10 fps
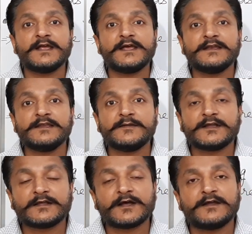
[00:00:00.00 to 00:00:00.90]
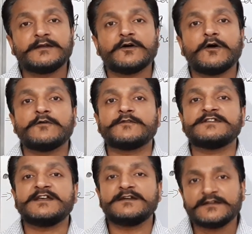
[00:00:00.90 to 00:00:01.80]
any kind of a
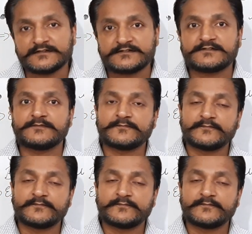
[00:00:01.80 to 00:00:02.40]
sentence.